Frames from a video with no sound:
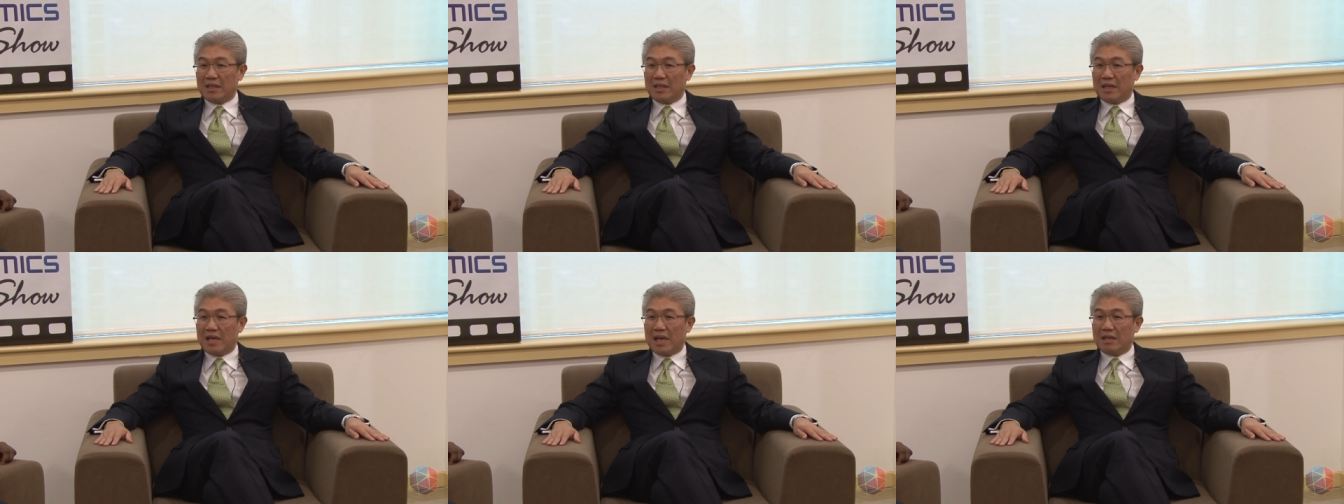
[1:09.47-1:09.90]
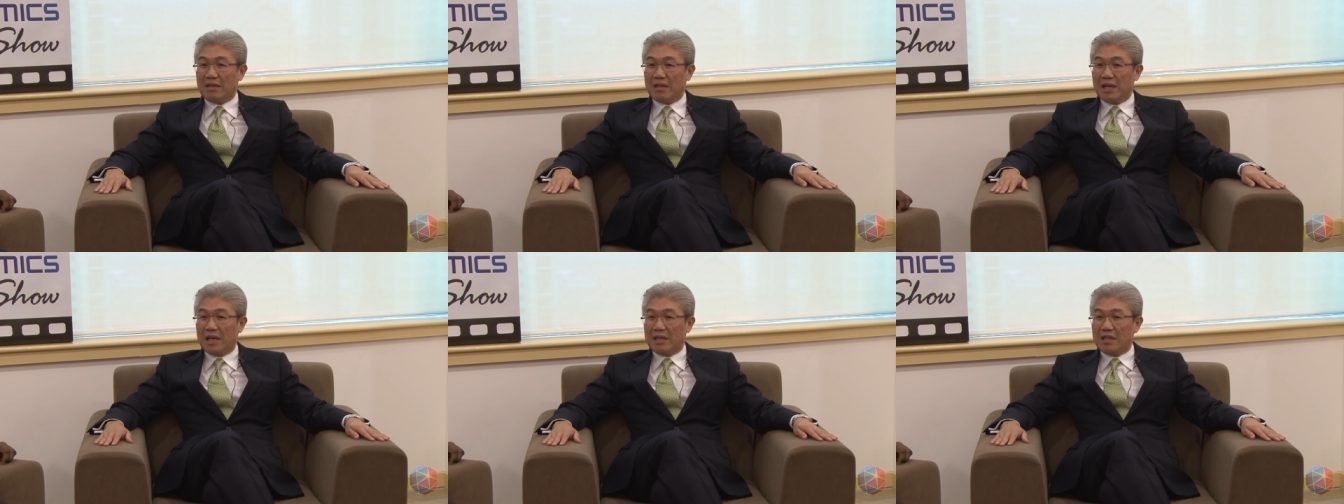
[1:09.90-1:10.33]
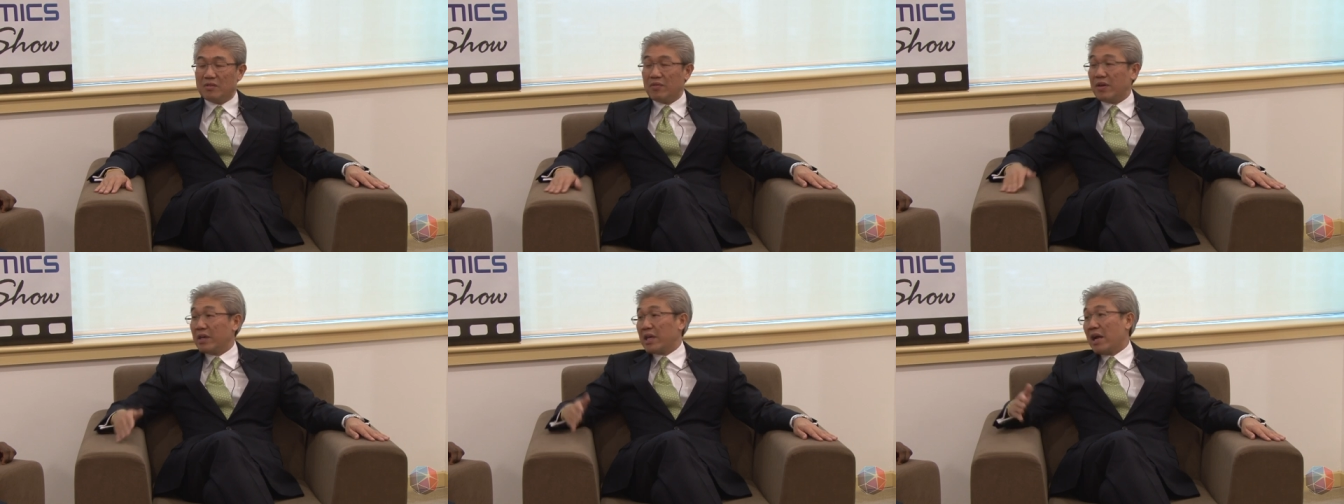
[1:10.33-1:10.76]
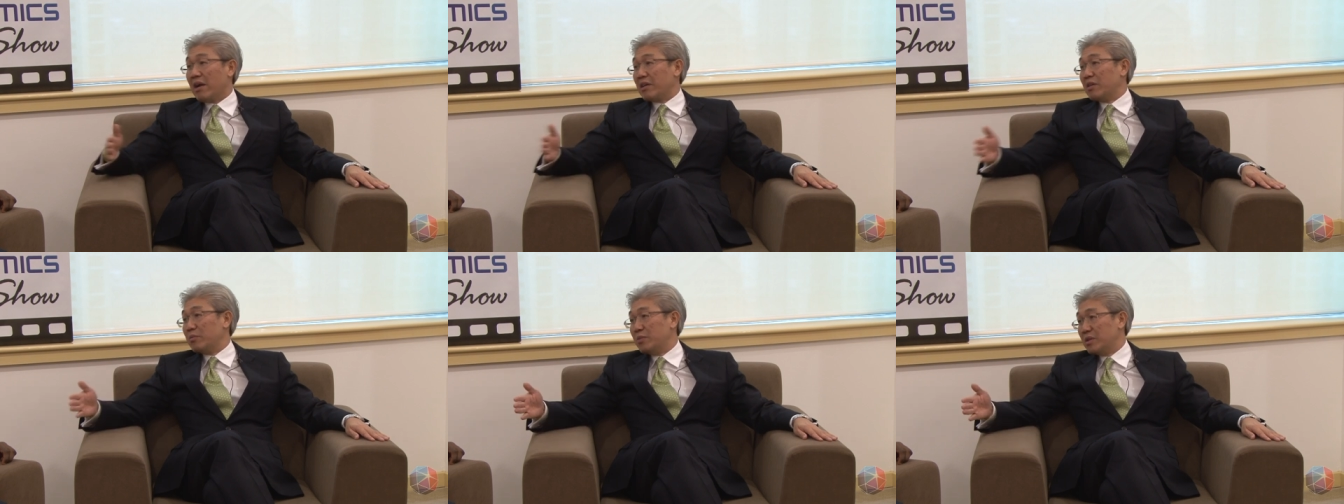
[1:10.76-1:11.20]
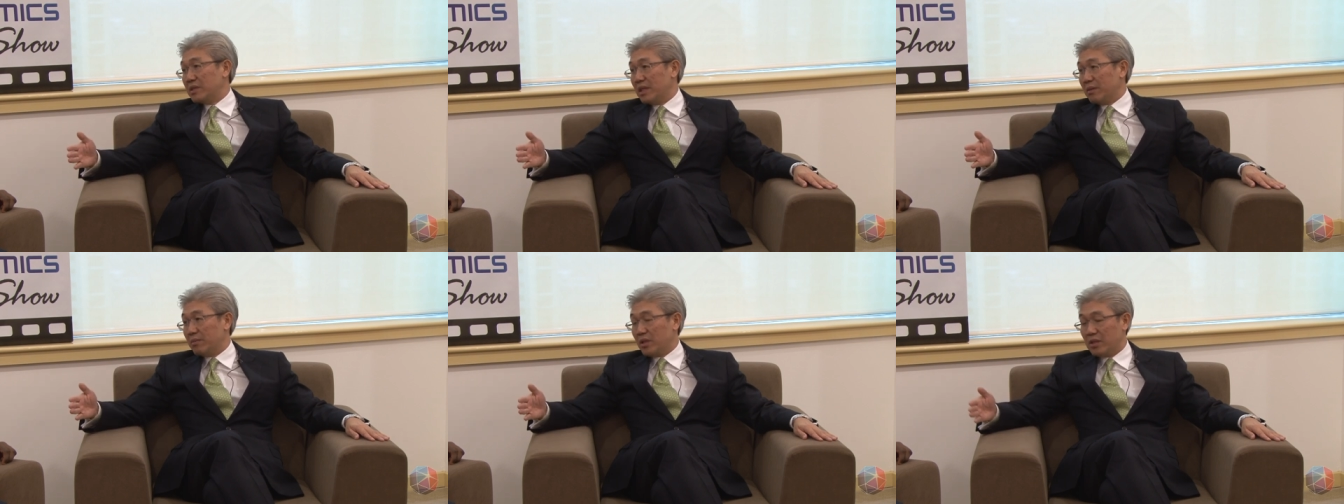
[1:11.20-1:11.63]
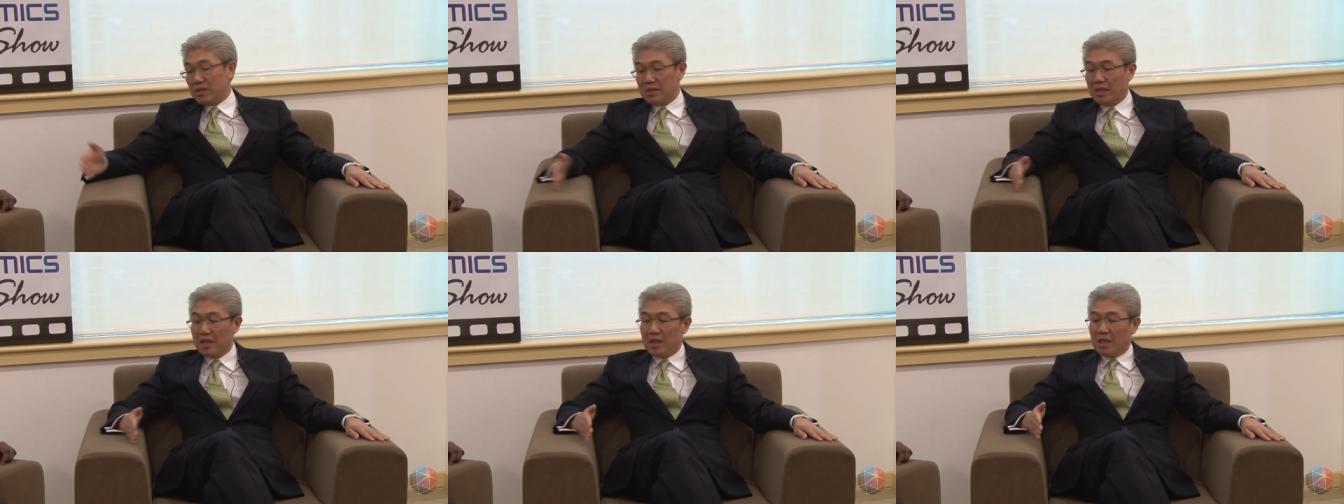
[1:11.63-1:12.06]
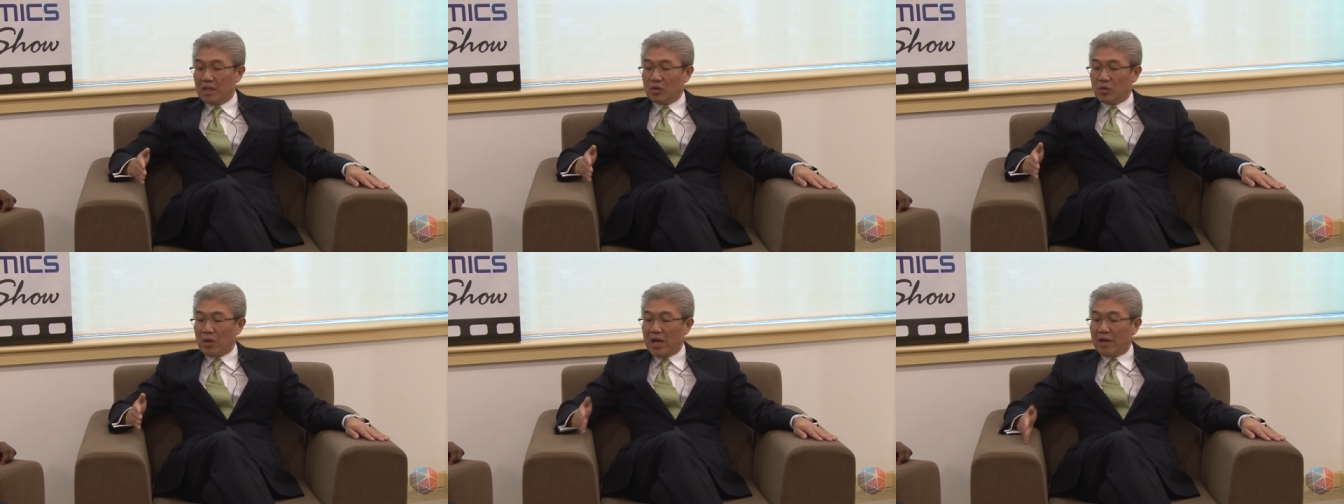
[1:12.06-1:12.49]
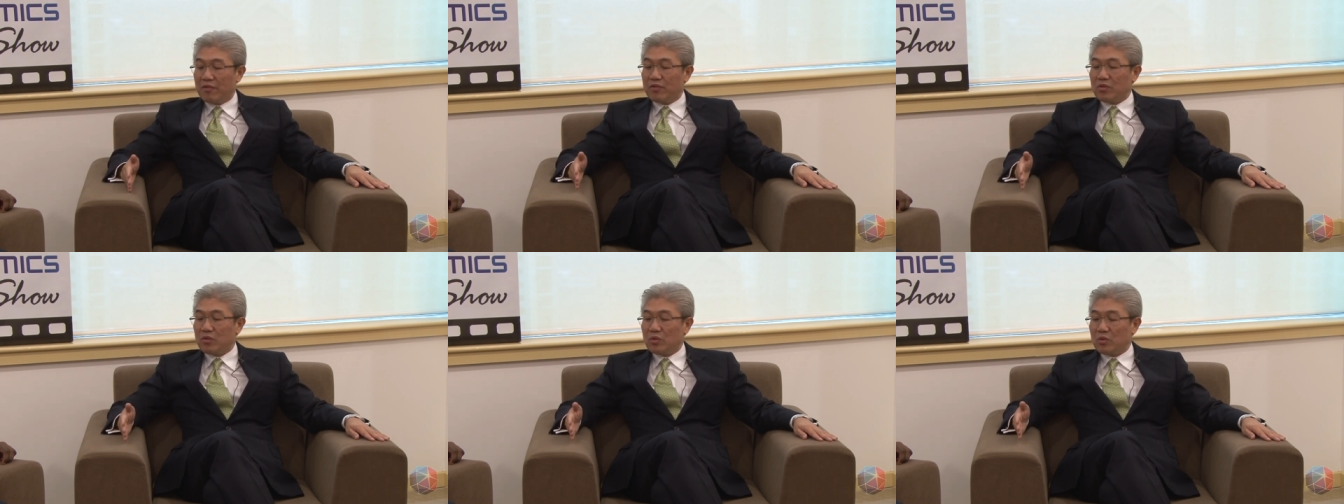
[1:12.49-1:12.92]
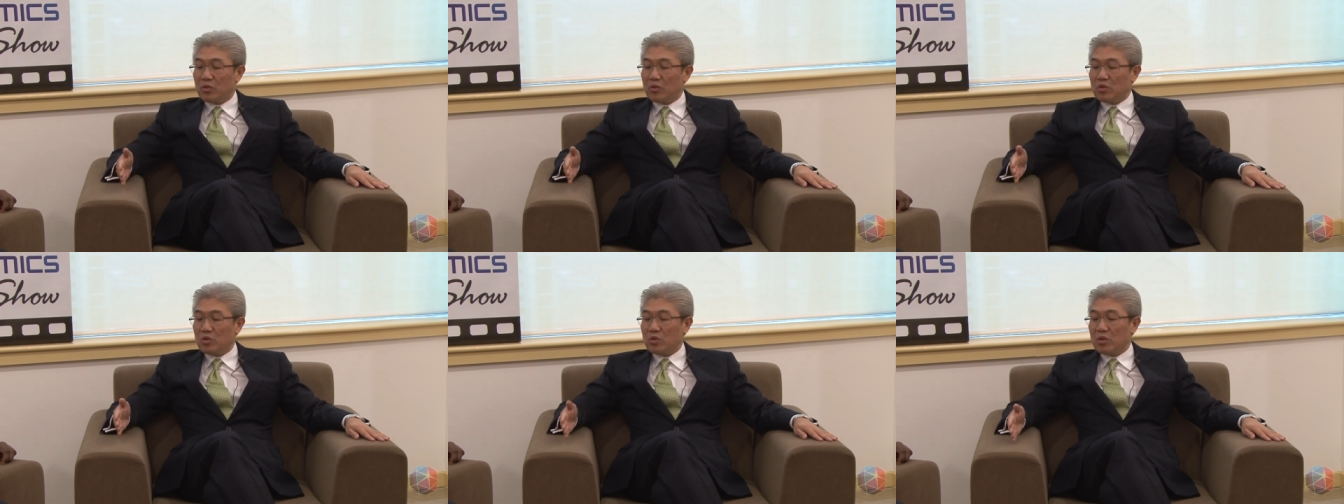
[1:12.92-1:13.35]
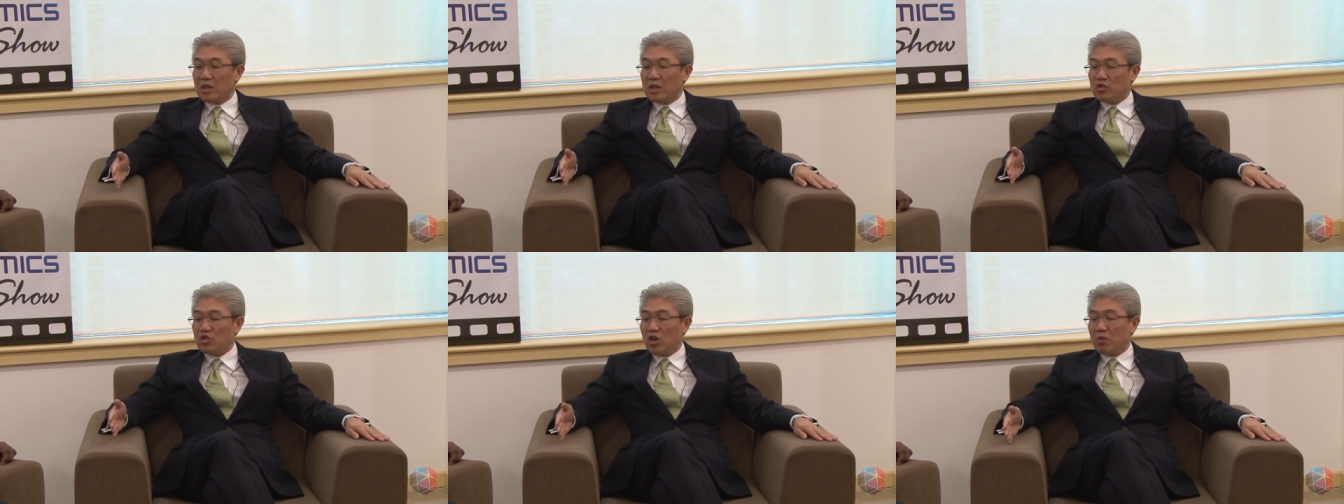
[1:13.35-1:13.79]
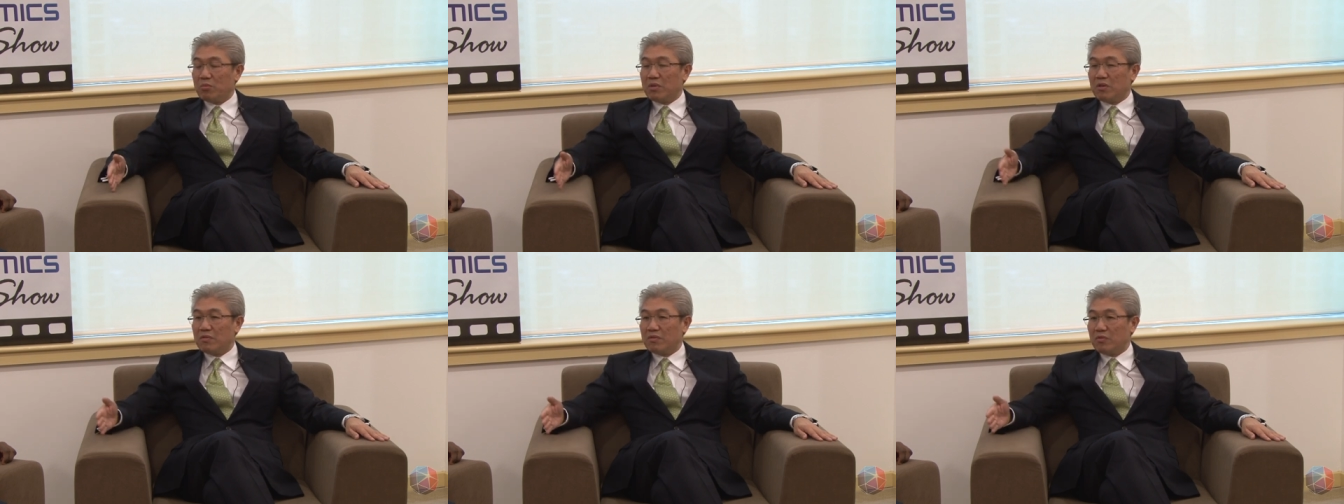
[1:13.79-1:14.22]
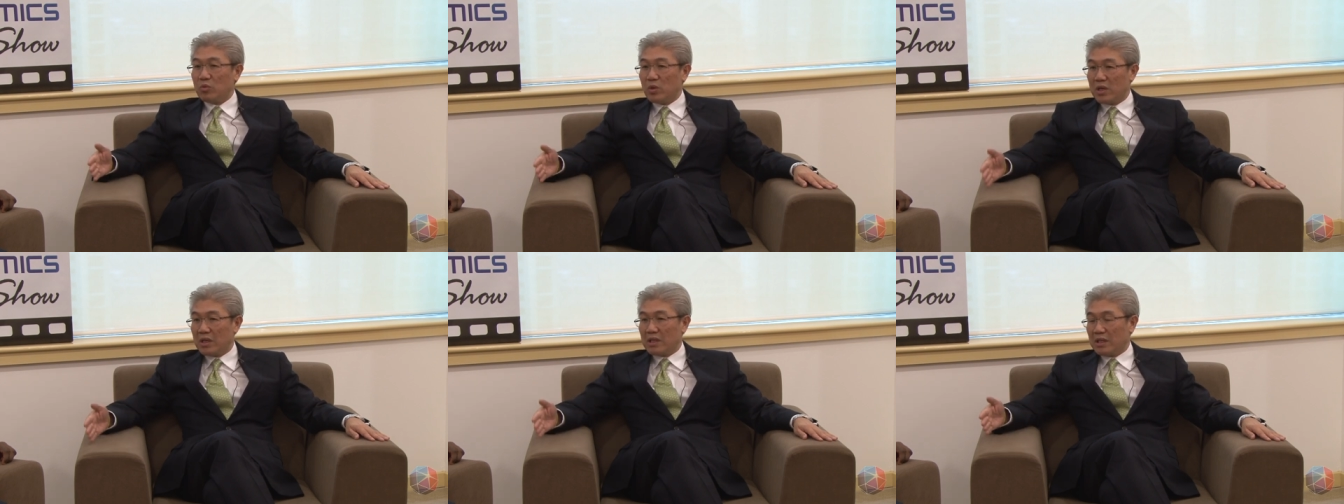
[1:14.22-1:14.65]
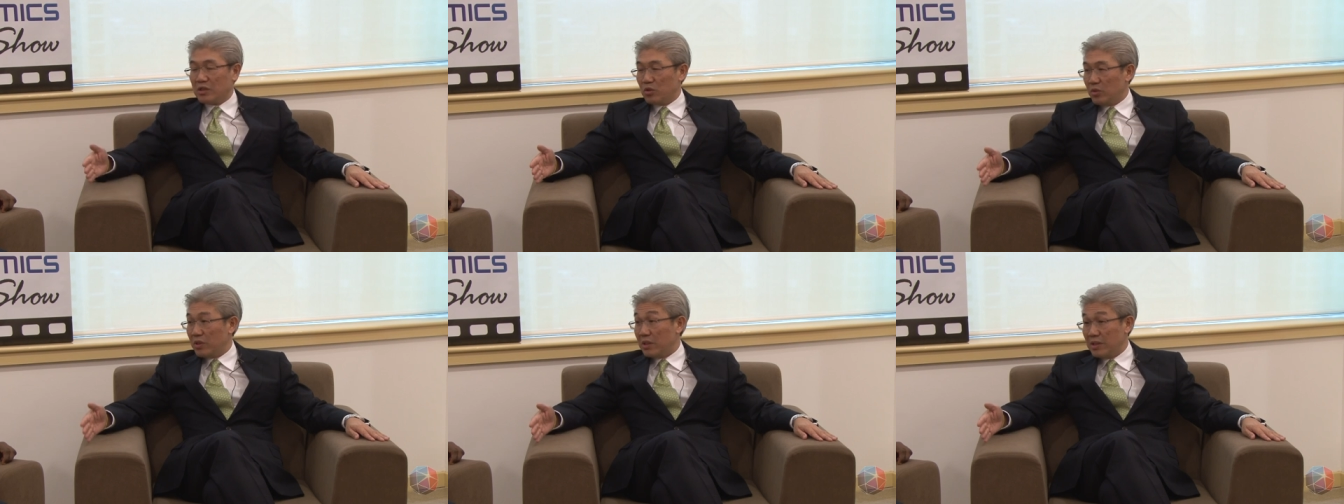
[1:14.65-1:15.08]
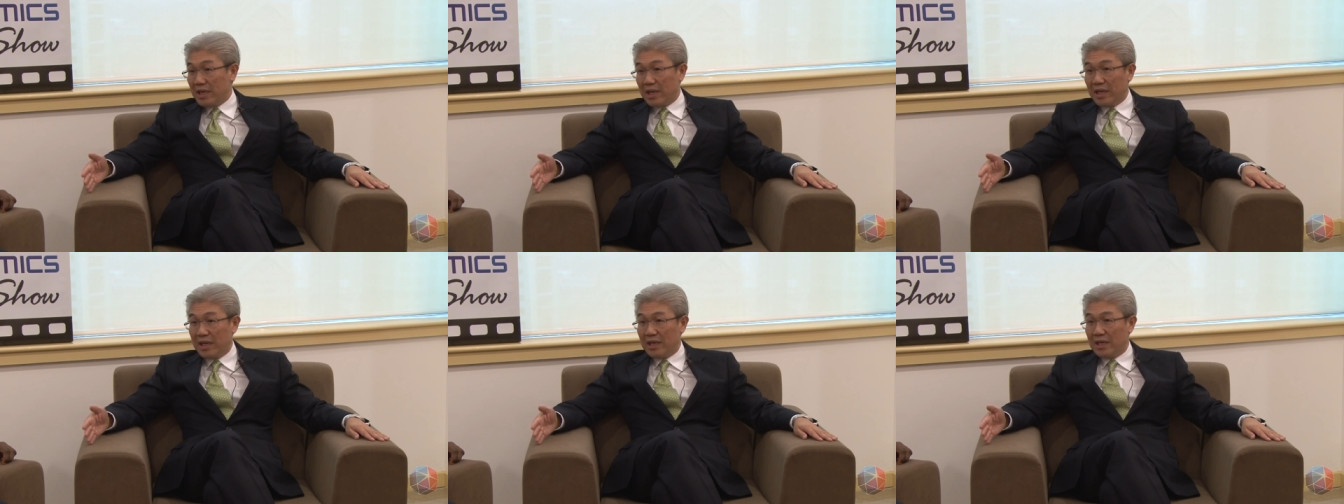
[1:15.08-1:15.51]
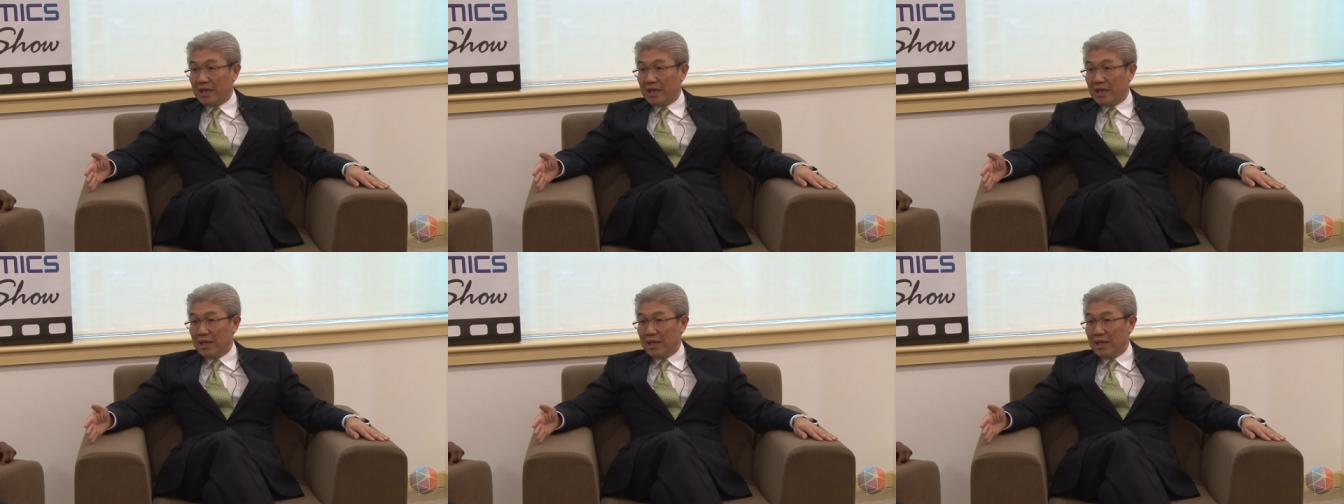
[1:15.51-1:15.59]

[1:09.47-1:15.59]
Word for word: you know, and, and it's very character building because you have to do a job of work during the day,